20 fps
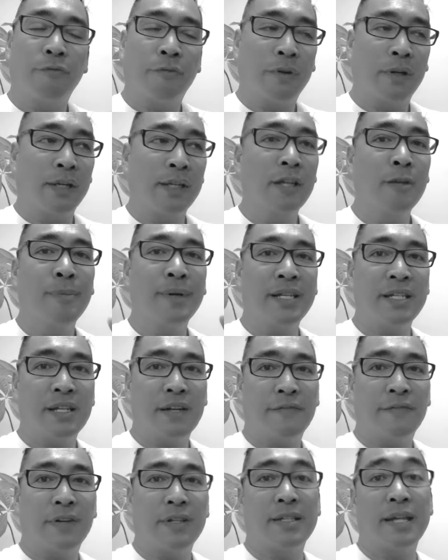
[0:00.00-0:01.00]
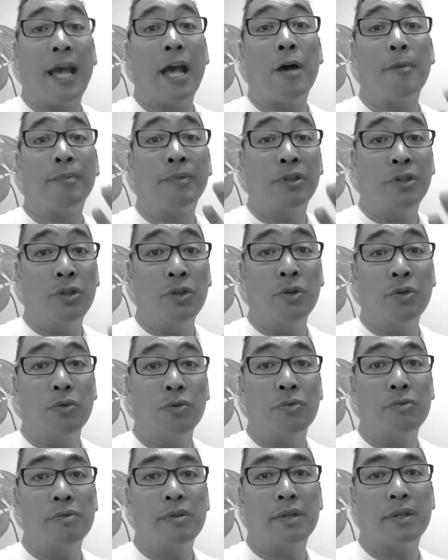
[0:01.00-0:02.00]
We're a little bit different to help
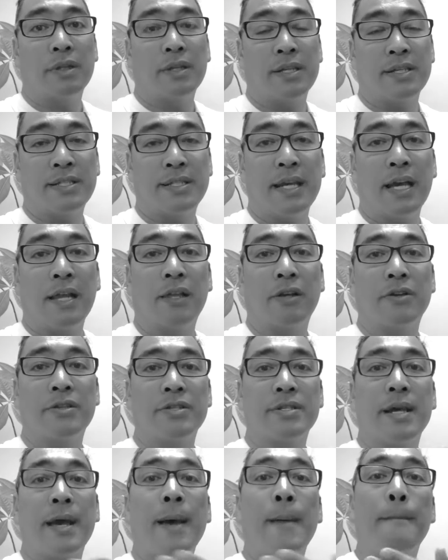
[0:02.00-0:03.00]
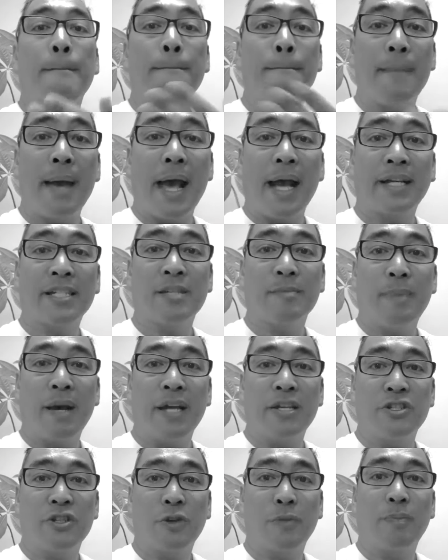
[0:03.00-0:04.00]
you, the sellers,
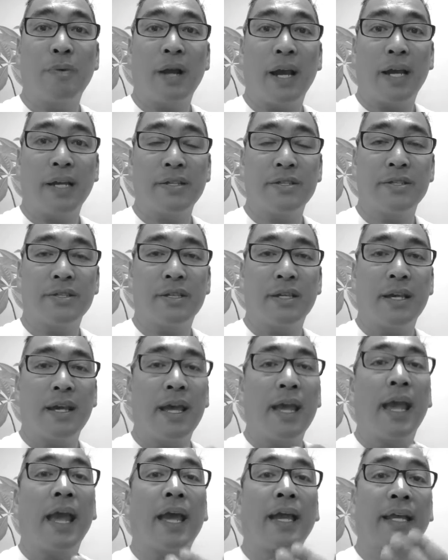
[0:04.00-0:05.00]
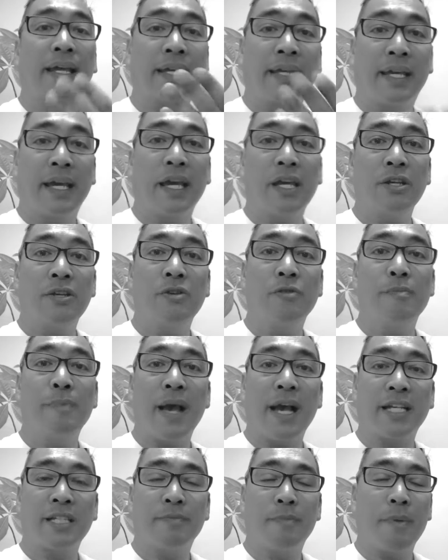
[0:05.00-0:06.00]
maximize your price and get you
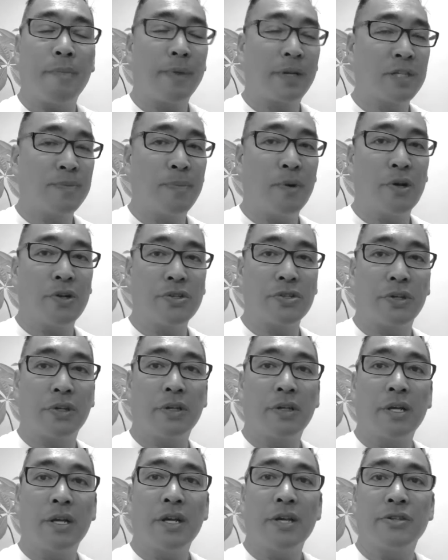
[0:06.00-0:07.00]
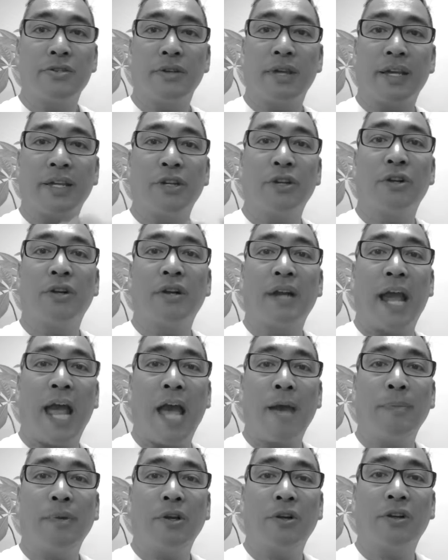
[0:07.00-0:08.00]
maximum exposure so that you're
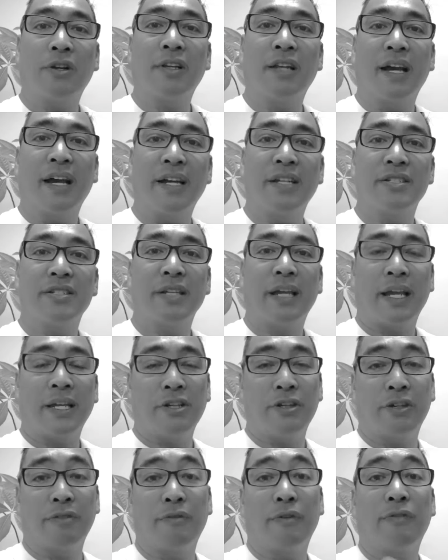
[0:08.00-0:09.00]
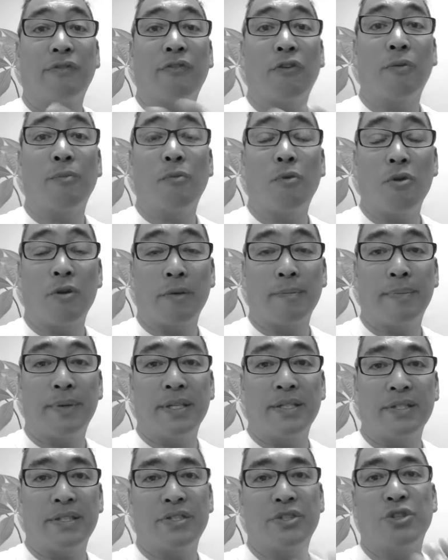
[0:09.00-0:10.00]
happier clients and you can refer more
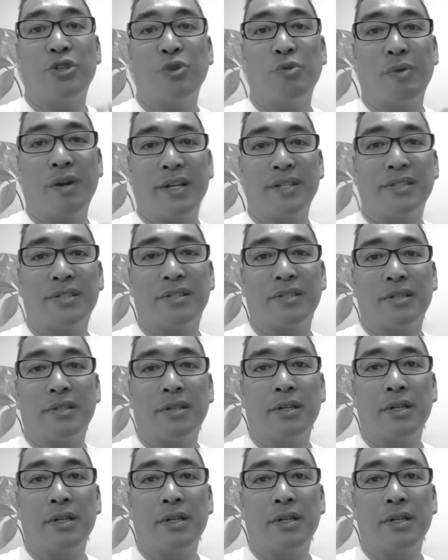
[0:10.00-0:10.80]
business to us.